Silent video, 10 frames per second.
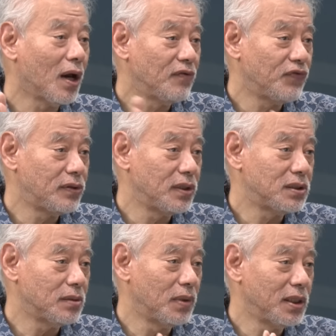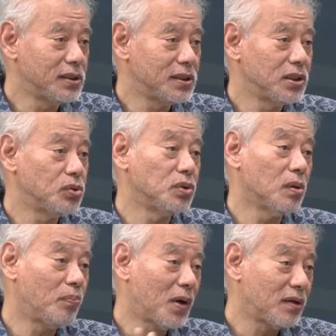Unfederated Malay States, which
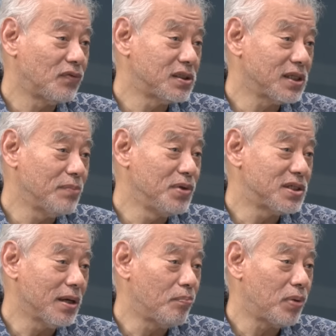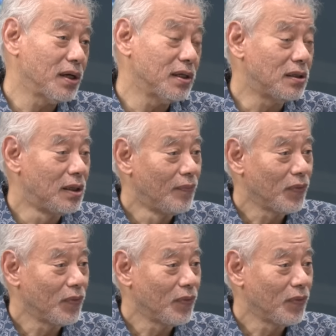were part of the Siamese Empire,